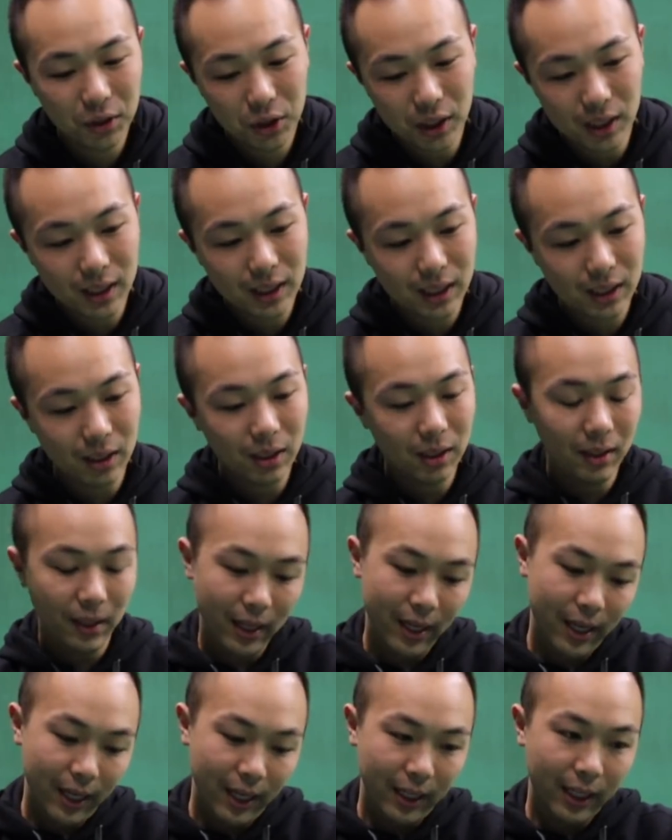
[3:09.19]
just
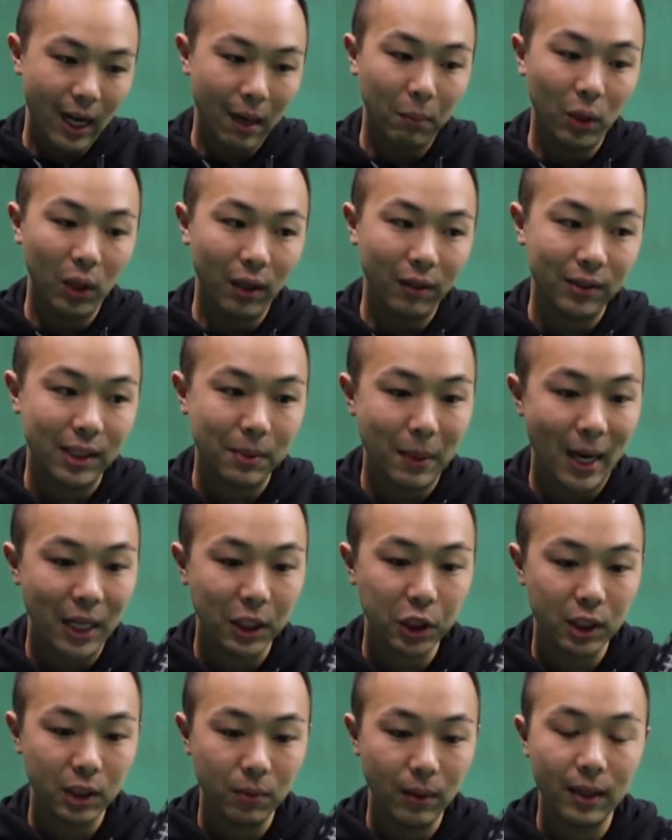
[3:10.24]
hitting a couple of
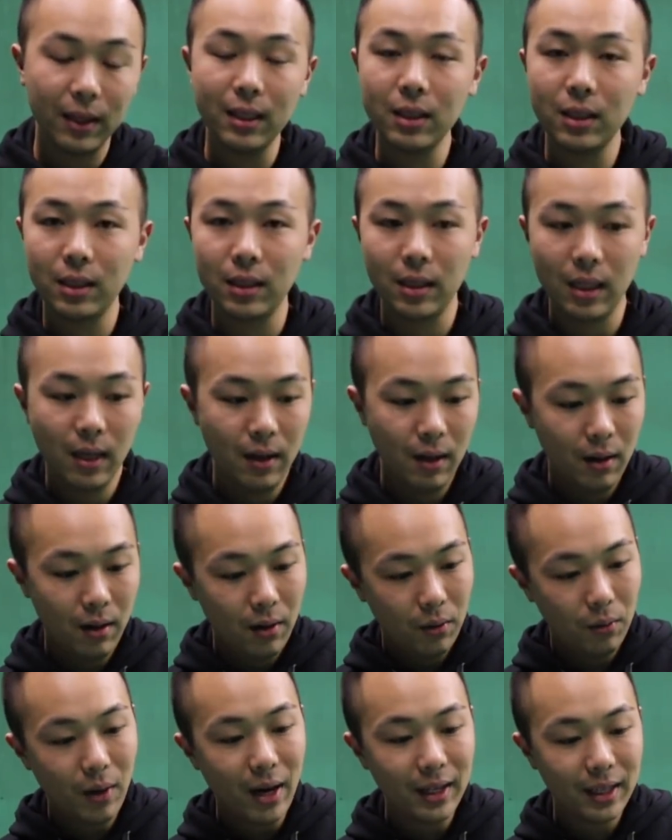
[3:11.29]
smashes with this
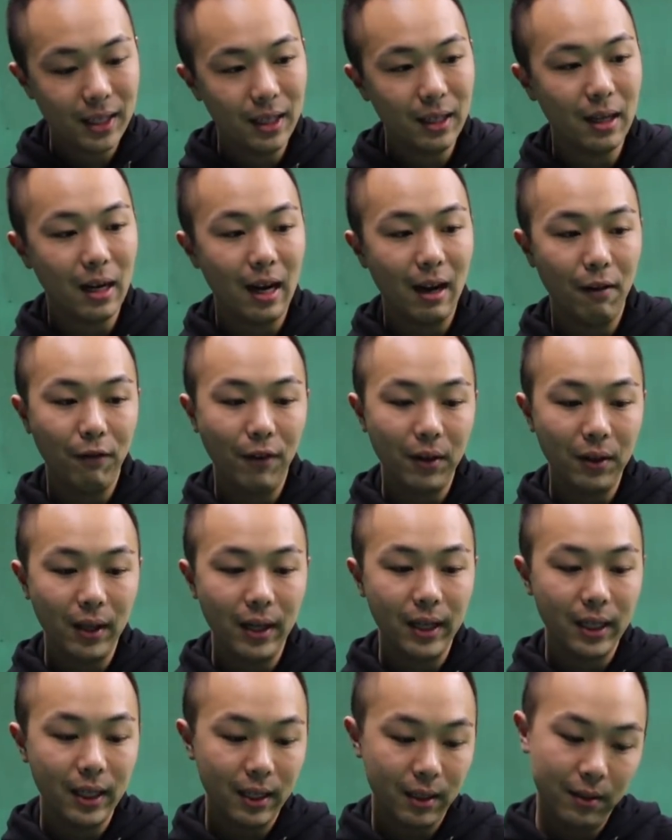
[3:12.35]
racket, I felt
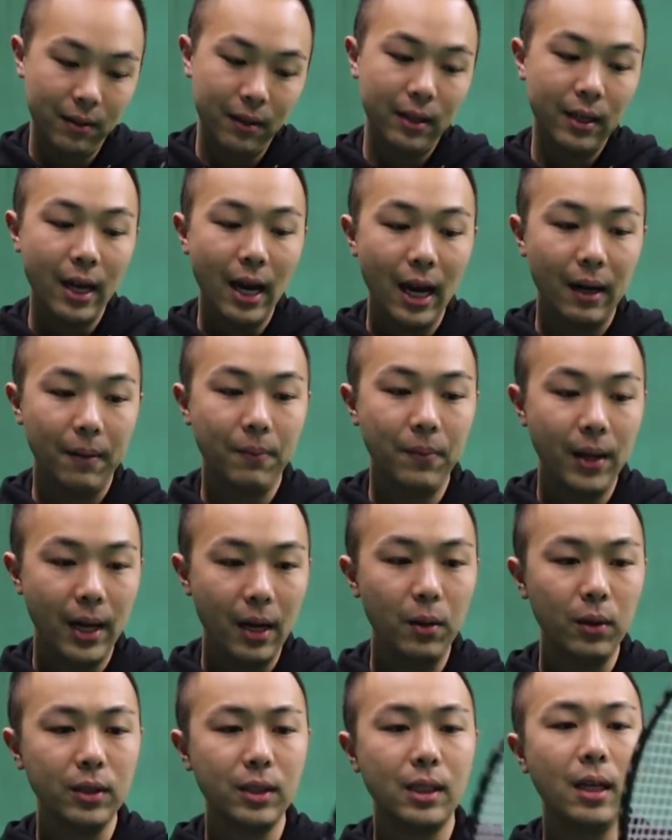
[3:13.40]
like, yeah, it
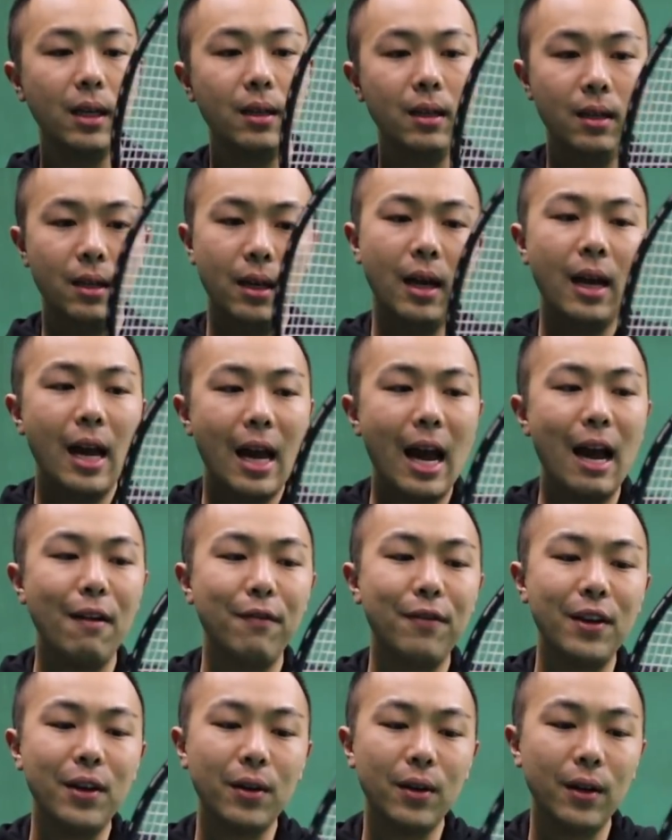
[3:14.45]
was
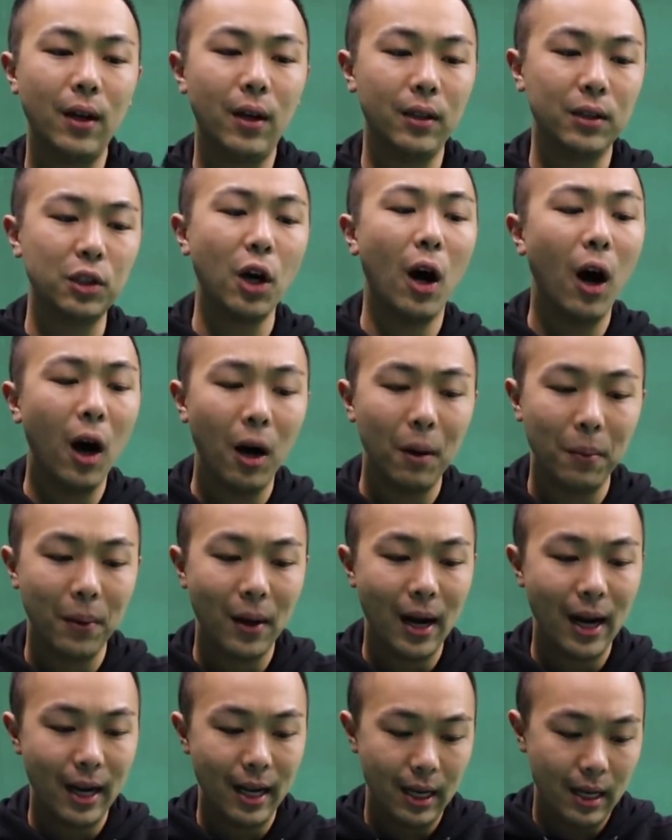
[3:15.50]
heavier on
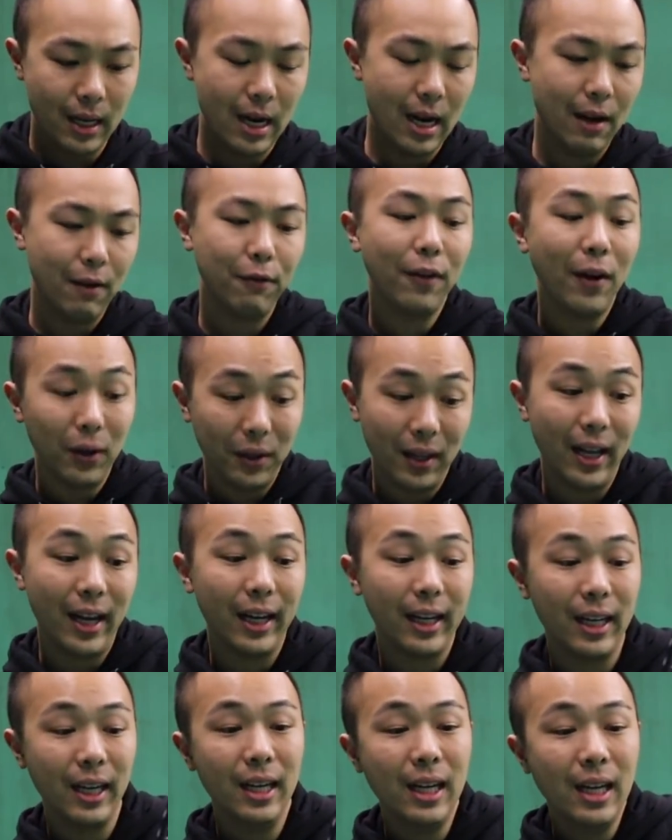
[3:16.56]
top, I felt
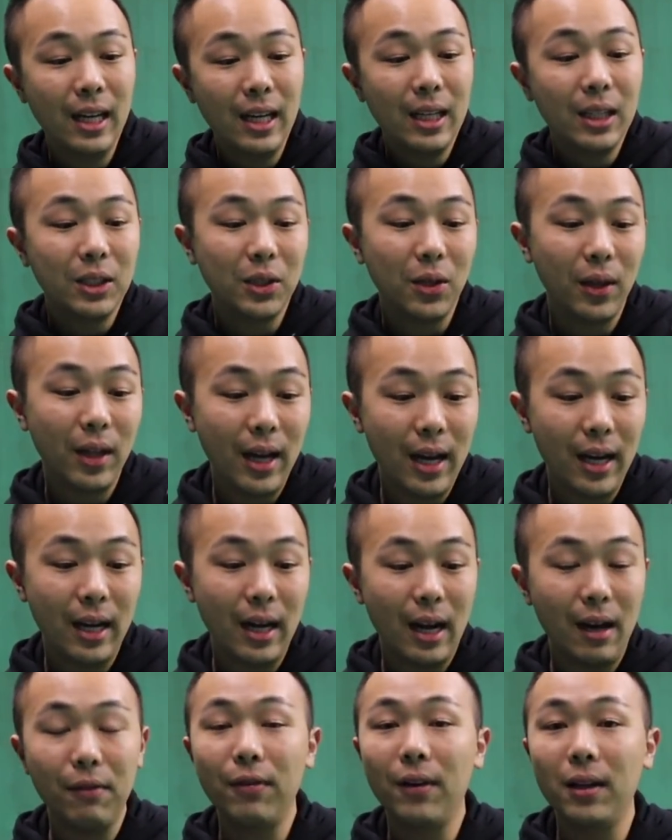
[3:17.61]
like. So then
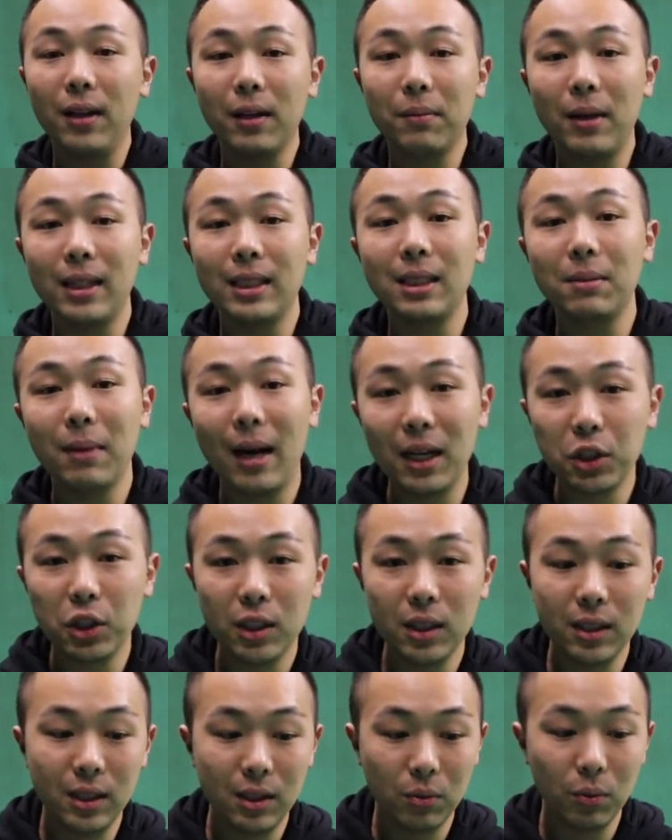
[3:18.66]
I felt like my
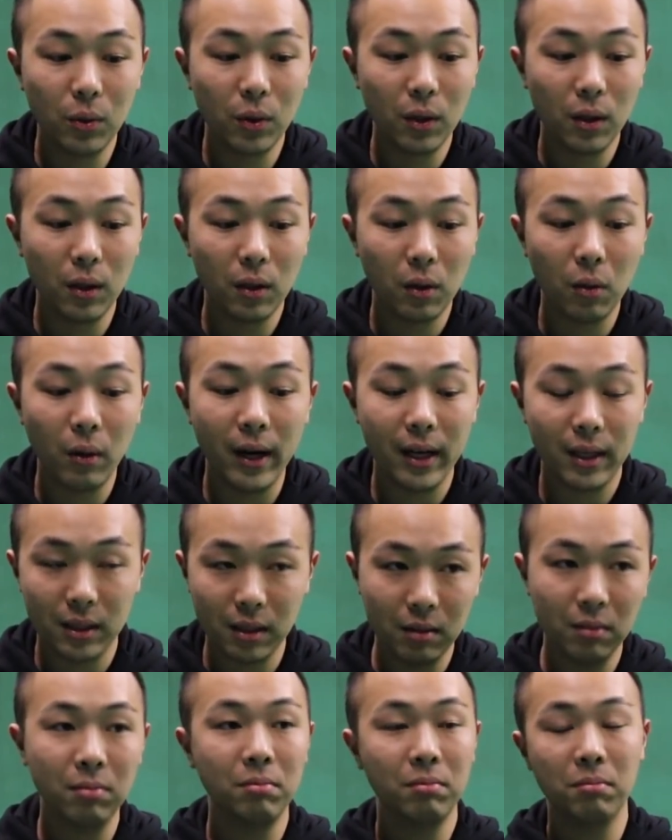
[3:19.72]
smashes were quite
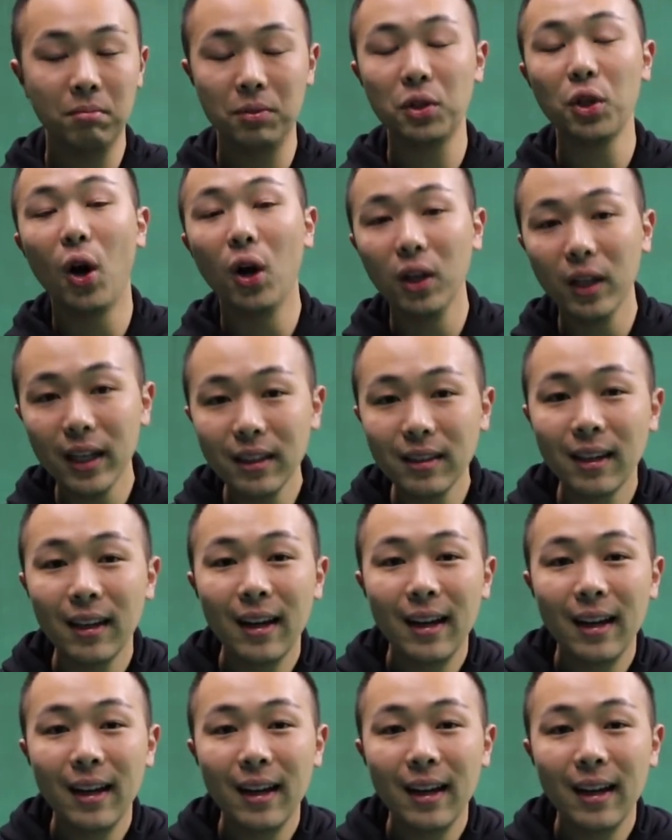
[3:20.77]
solid